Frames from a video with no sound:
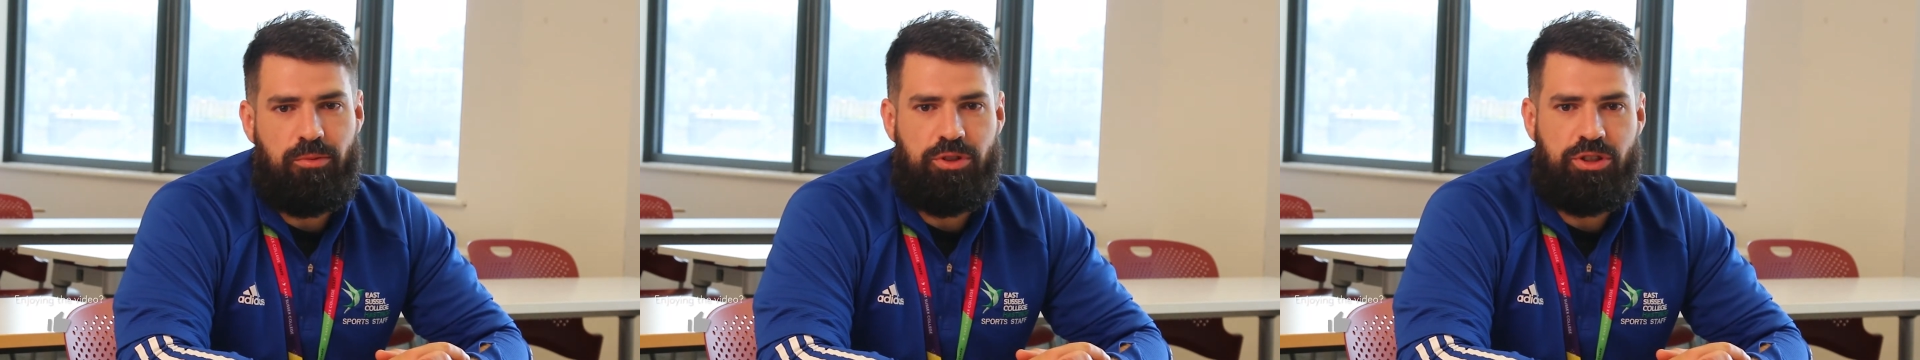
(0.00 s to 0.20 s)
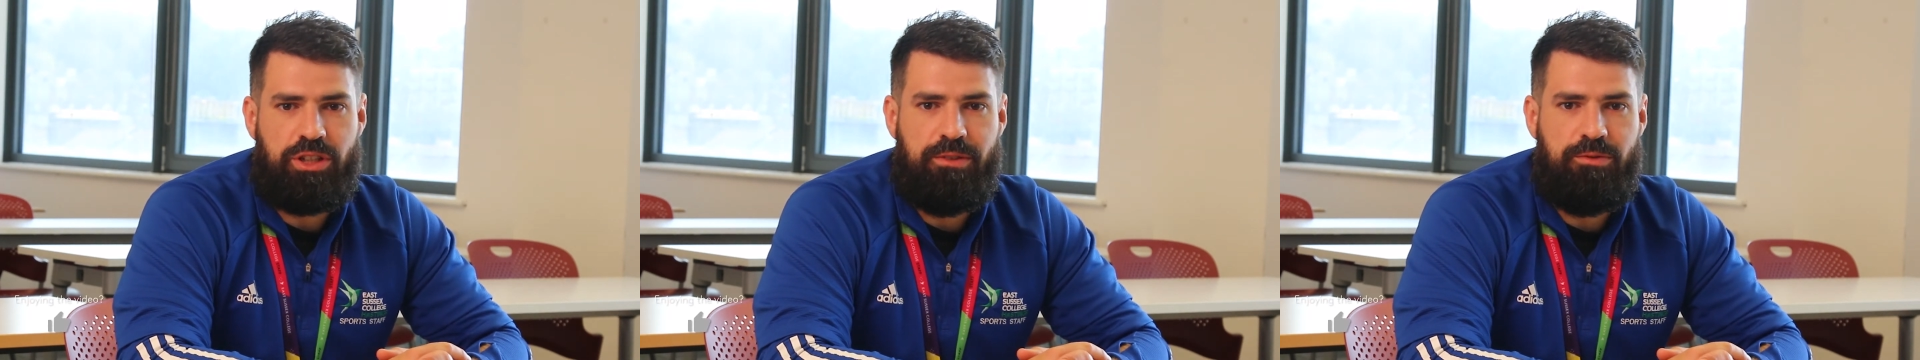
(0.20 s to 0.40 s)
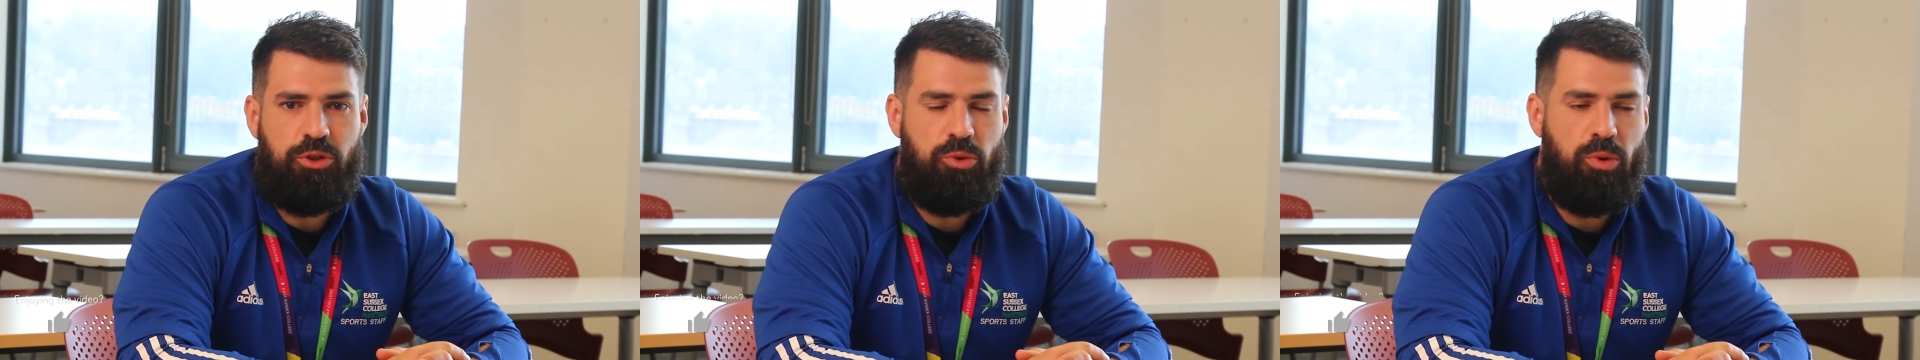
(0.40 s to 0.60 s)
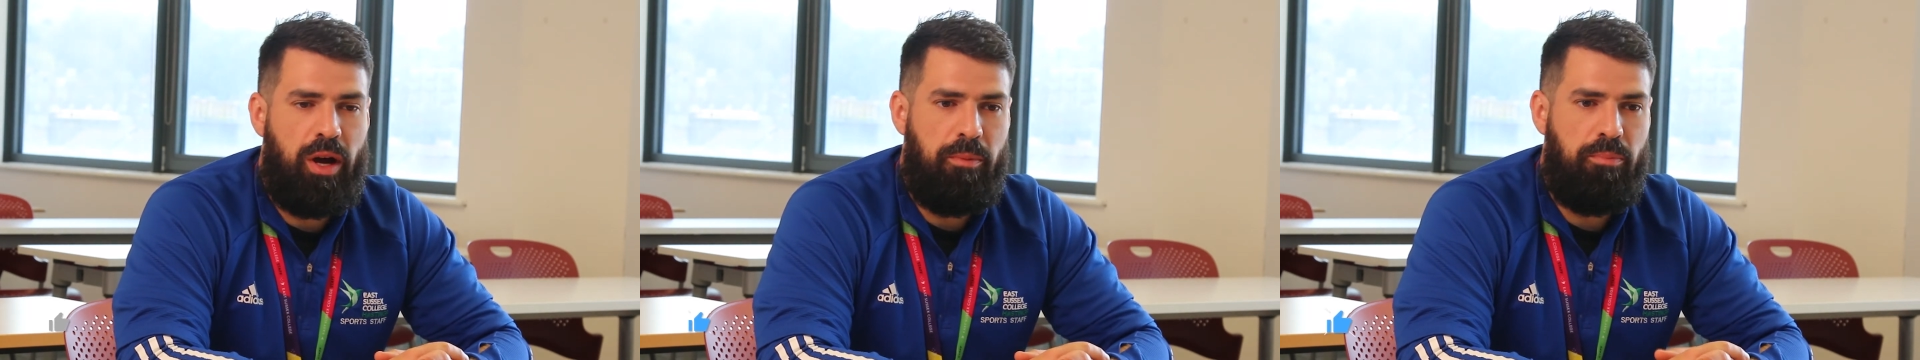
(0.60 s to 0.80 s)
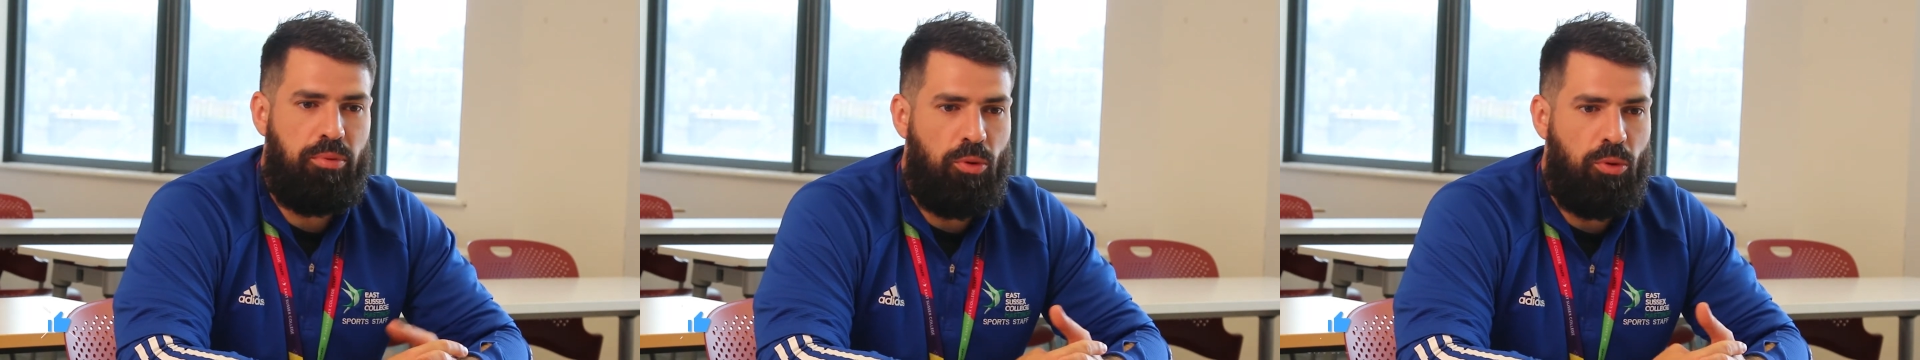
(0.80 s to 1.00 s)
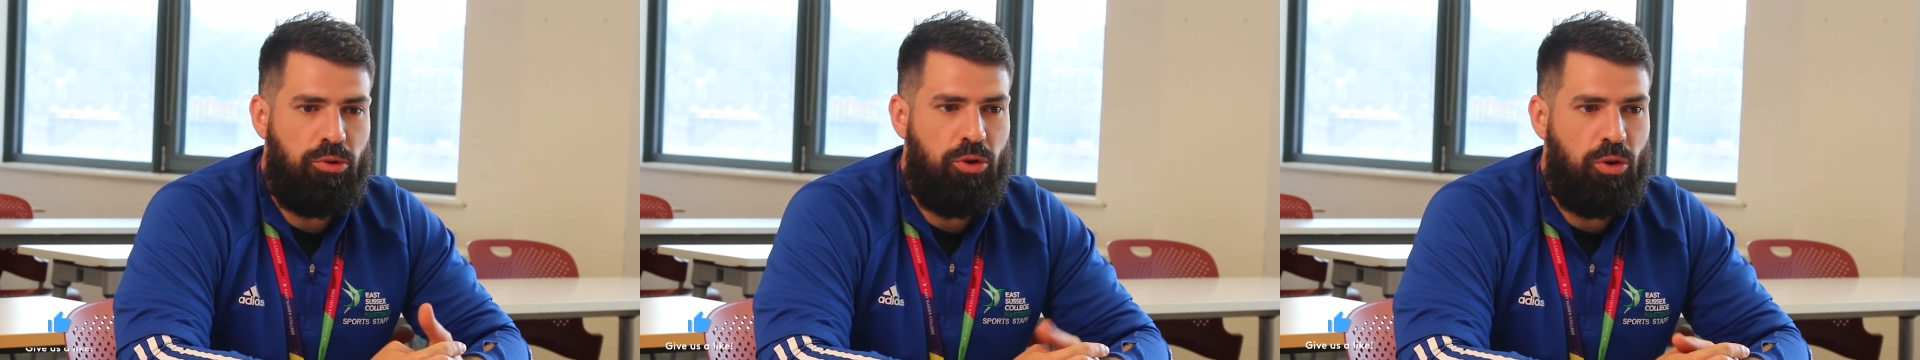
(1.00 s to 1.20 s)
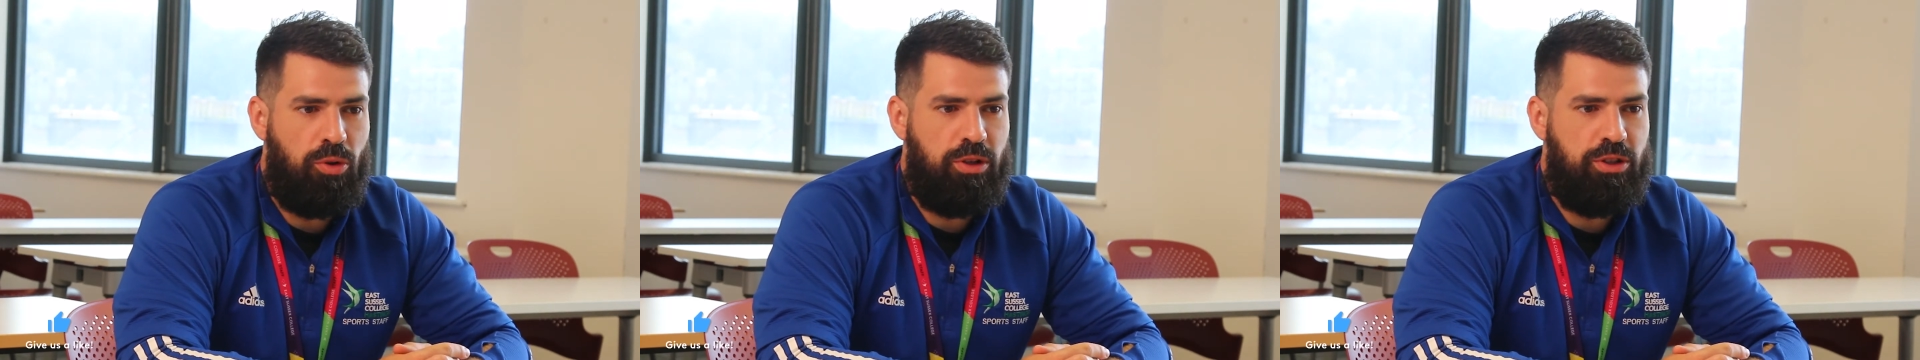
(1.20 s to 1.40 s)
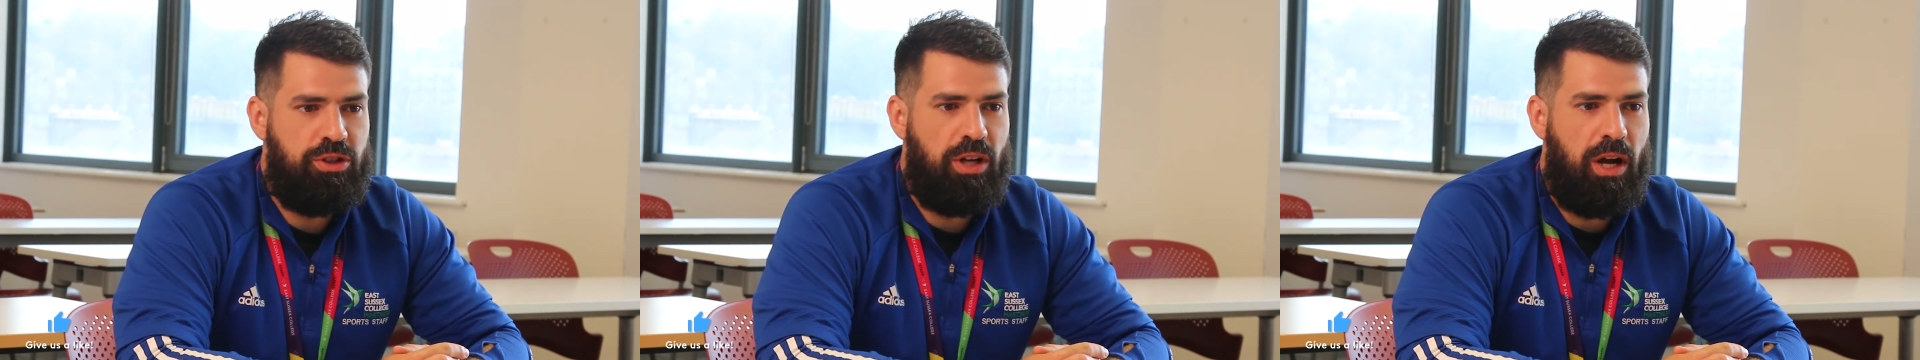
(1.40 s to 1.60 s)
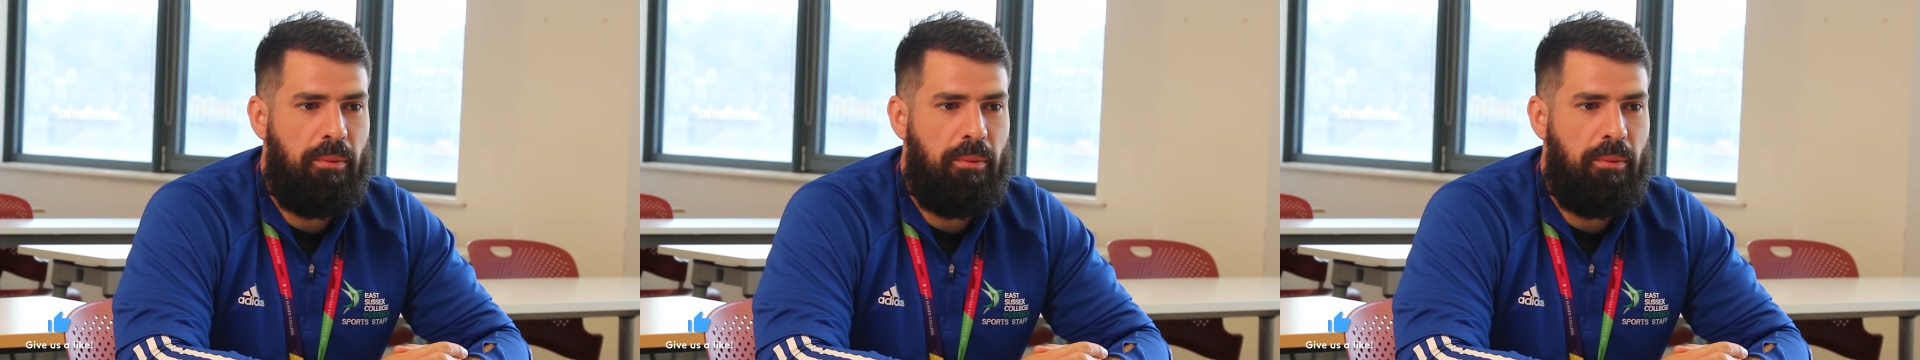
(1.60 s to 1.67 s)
which gives you a broad knowledge